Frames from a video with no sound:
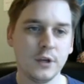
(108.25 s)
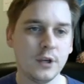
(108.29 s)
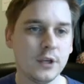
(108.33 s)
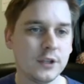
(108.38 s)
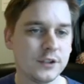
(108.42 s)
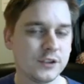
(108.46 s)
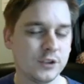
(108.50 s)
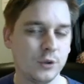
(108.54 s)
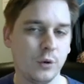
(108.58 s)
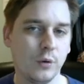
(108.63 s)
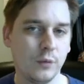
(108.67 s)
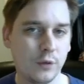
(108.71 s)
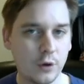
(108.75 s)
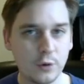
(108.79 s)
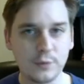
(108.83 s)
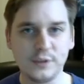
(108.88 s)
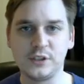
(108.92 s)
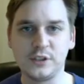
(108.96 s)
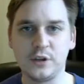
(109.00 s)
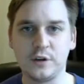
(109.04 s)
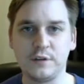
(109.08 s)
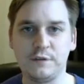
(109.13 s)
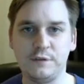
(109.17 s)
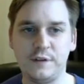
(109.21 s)
So although it's
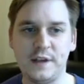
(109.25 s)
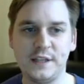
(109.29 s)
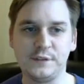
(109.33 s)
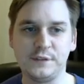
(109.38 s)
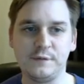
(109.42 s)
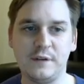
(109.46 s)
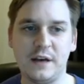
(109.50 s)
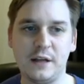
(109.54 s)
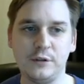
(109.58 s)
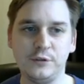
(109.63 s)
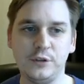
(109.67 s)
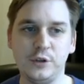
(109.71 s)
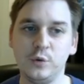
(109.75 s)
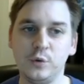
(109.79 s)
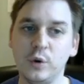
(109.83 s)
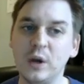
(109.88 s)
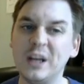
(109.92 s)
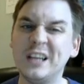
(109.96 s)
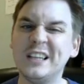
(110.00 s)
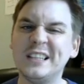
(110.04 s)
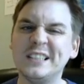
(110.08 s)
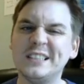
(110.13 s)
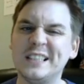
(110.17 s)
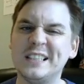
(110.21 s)
got a face value,
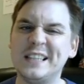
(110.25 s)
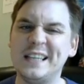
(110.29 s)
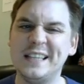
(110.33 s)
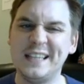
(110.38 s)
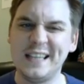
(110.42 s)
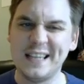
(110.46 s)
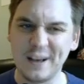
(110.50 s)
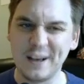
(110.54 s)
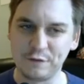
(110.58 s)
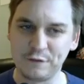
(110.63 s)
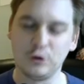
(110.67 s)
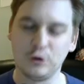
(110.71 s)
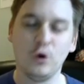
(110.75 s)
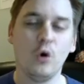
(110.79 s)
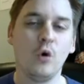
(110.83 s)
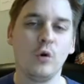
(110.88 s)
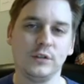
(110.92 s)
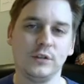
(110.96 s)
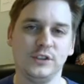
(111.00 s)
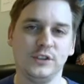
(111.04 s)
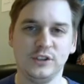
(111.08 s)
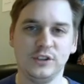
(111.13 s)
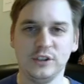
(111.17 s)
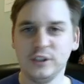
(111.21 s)
of
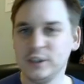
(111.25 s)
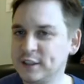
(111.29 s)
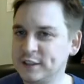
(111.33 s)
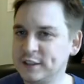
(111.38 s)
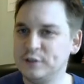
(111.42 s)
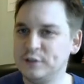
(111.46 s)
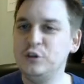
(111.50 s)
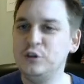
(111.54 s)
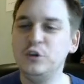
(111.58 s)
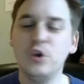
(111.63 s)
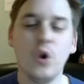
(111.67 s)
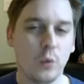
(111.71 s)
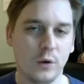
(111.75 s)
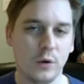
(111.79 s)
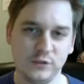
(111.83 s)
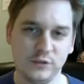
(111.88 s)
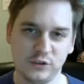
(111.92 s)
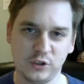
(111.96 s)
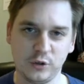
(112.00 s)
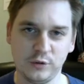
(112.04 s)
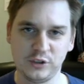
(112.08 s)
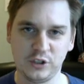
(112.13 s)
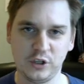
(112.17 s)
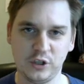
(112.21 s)
course, no one's
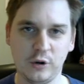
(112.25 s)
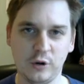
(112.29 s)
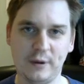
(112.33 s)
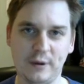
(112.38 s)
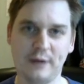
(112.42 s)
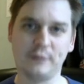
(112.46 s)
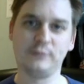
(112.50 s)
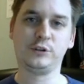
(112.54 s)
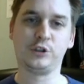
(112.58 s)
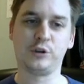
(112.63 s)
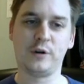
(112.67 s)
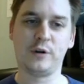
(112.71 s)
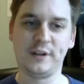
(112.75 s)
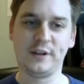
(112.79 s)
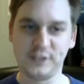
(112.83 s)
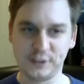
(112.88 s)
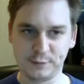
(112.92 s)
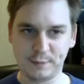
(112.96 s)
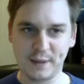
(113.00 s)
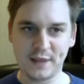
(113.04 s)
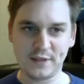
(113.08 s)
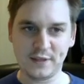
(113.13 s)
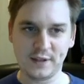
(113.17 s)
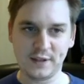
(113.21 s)
going to go out and try and
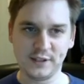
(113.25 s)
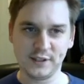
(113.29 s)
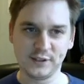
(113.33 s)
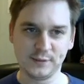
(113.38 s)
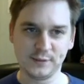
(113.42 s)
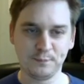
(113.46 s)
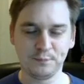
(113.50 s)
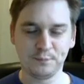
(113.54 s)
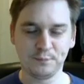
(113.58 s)
spend this.